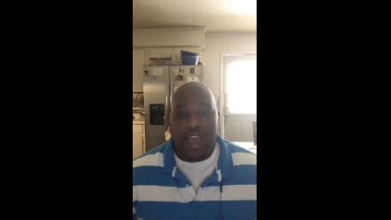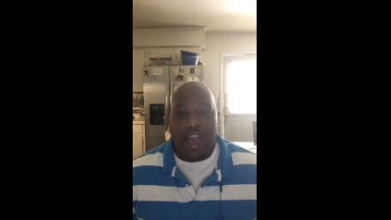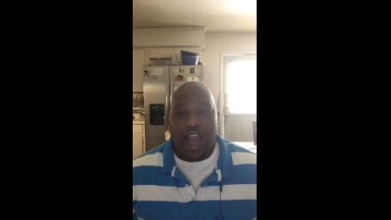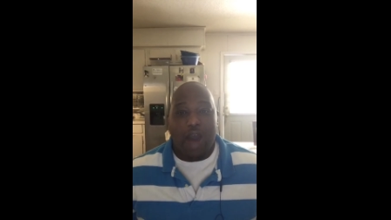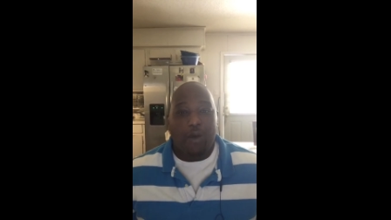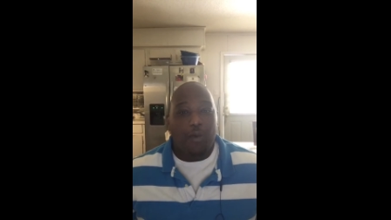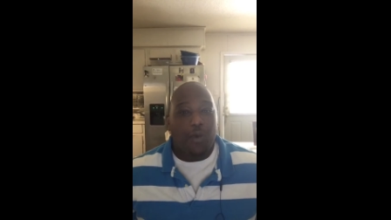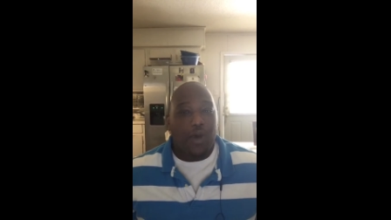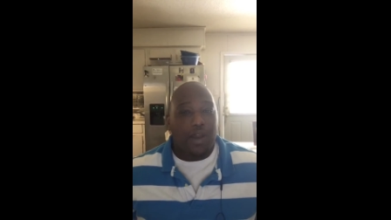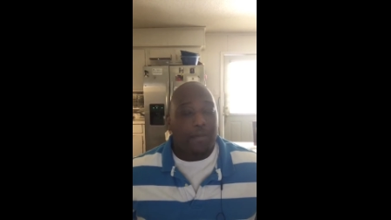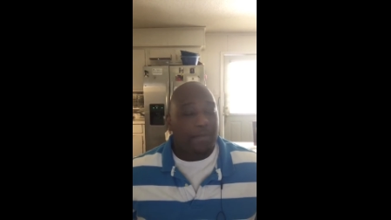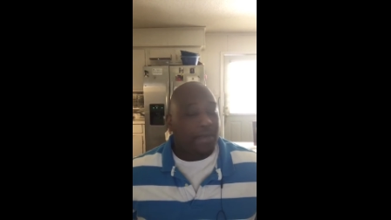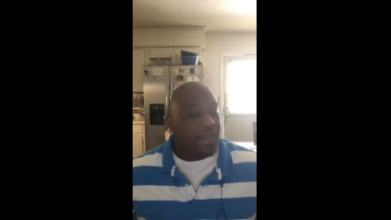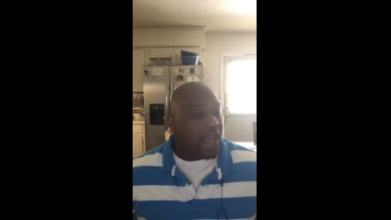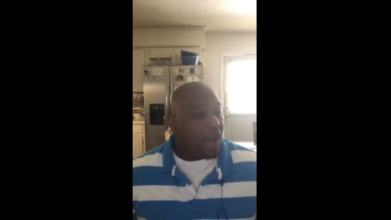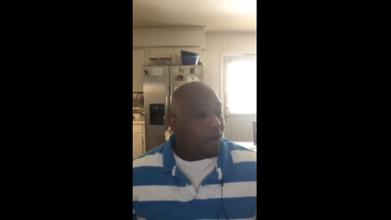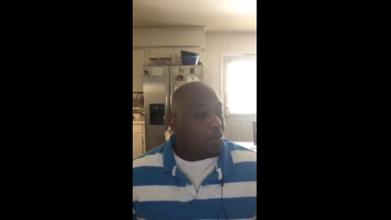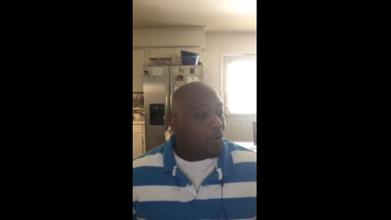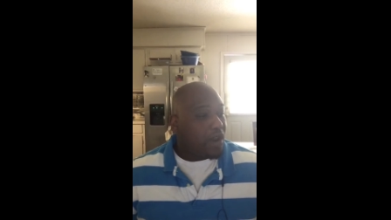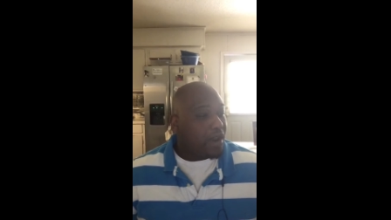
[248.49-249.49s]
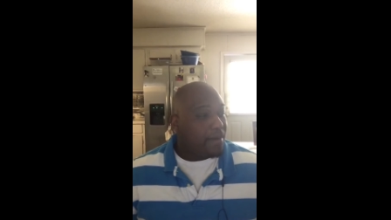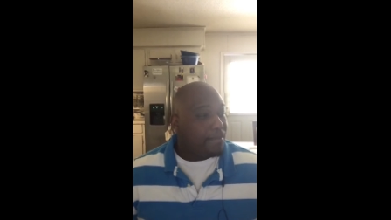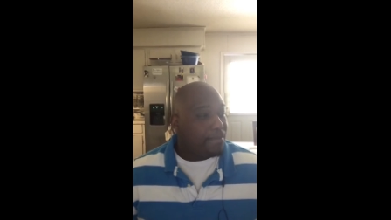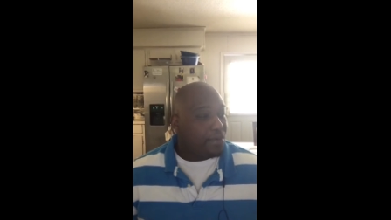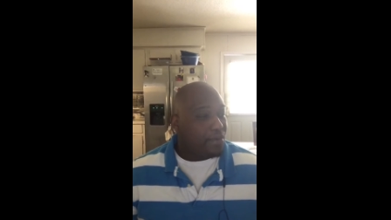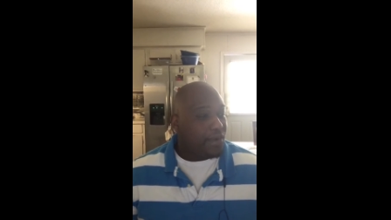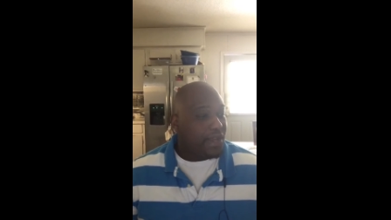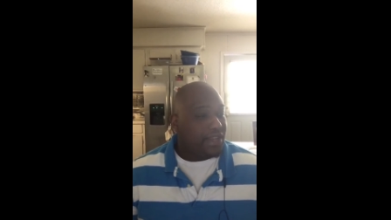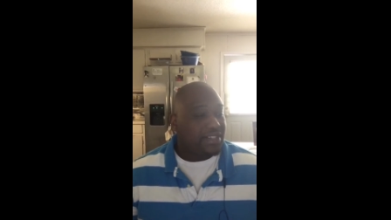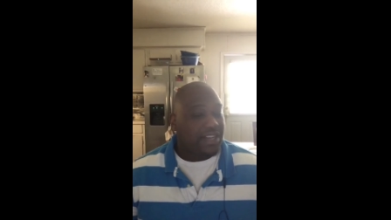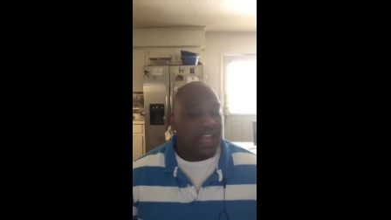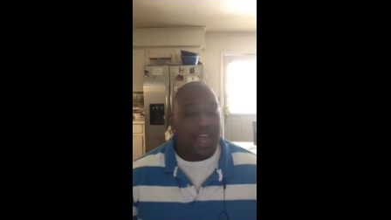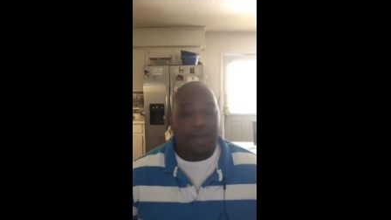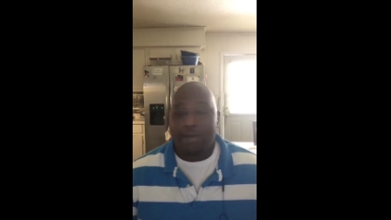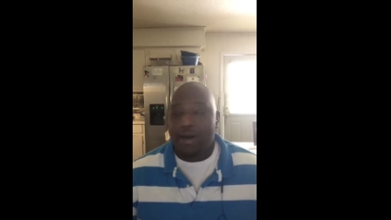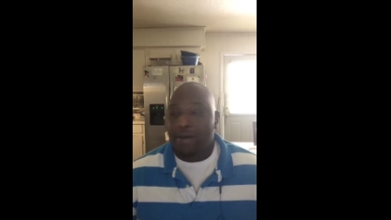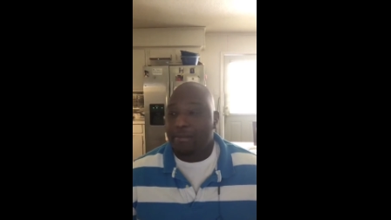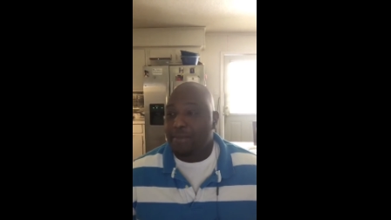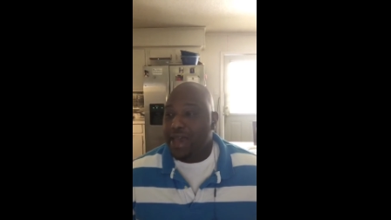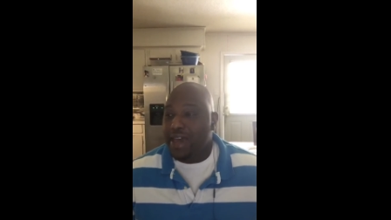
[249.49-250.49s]
I want to be, I want to preach like
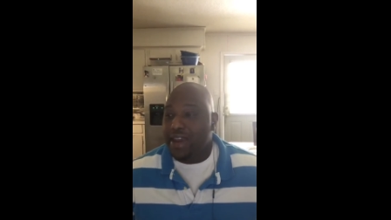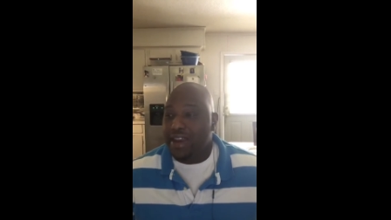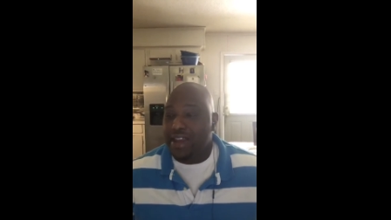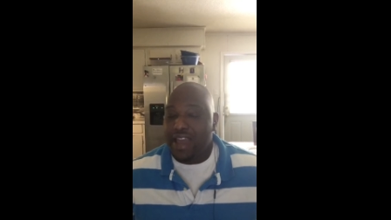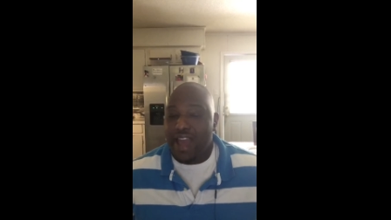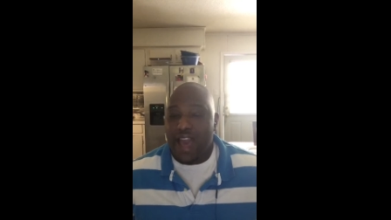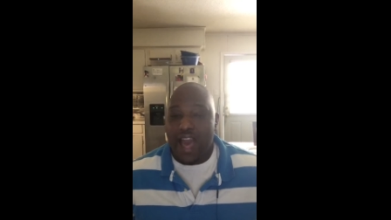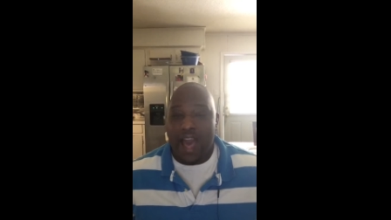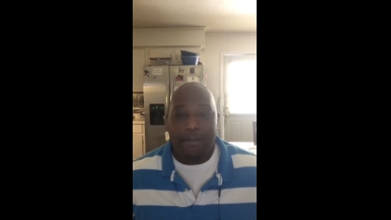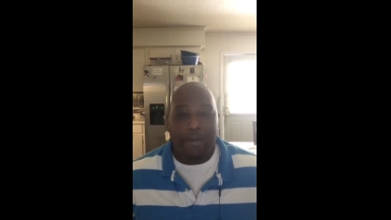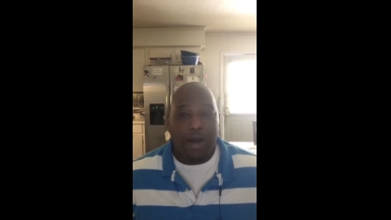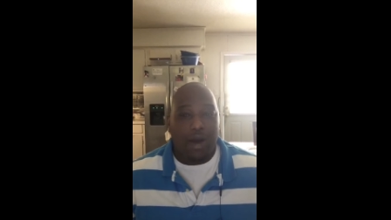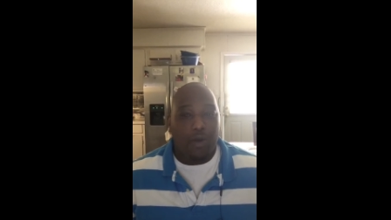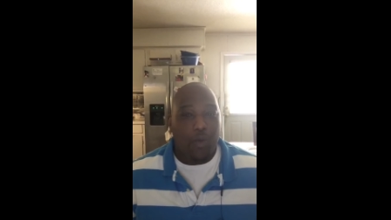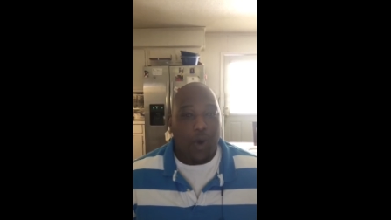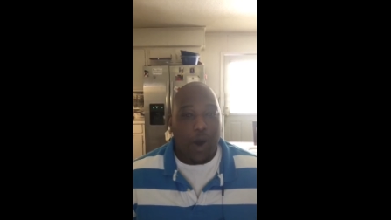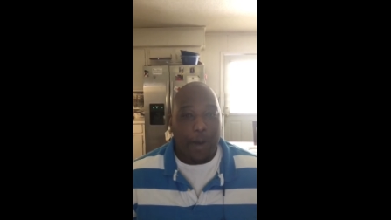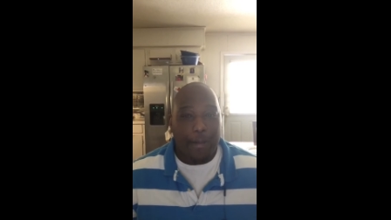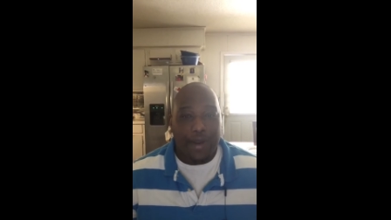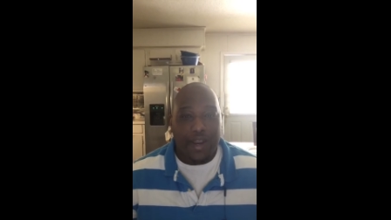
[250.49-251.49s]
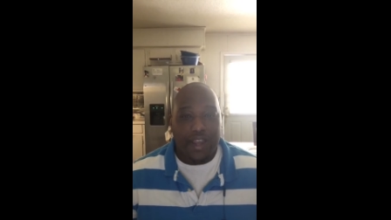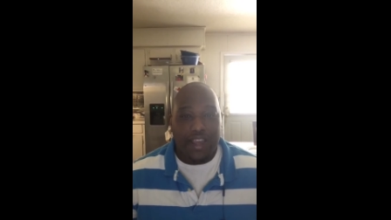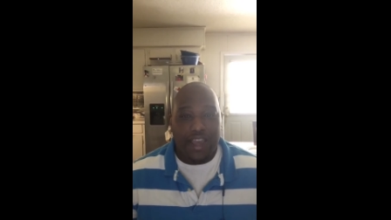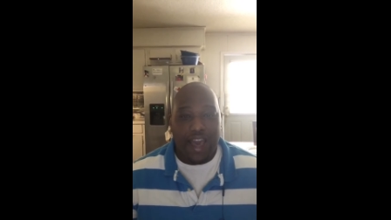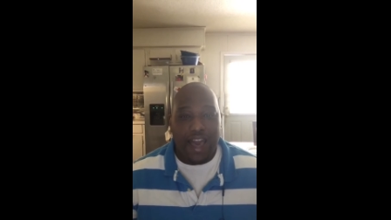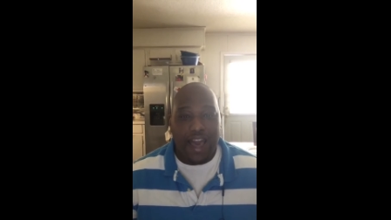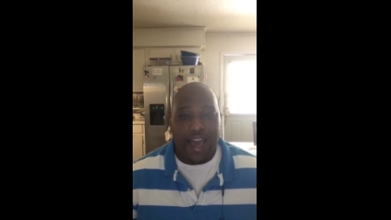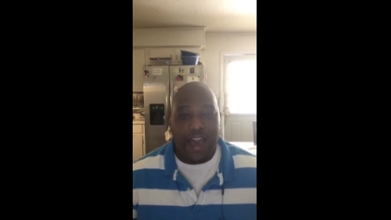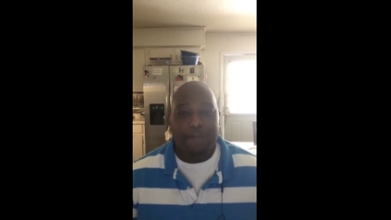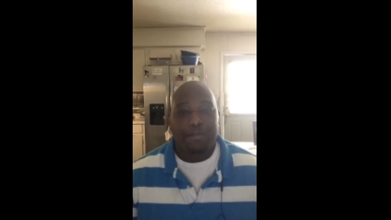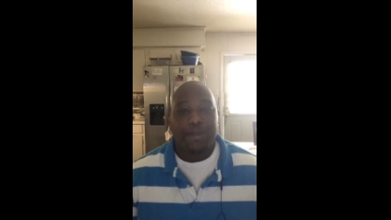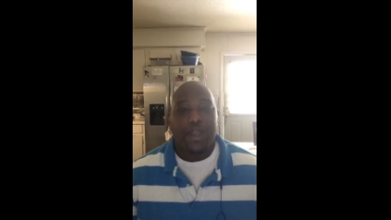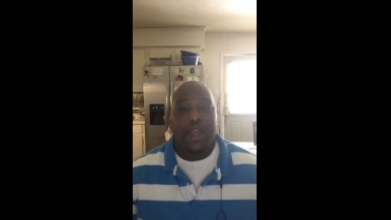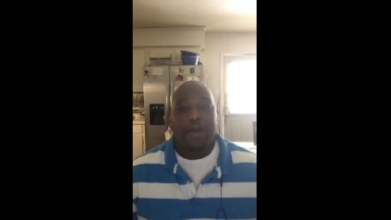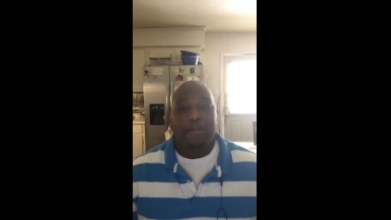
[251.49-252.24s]
my man of God, my woman of God.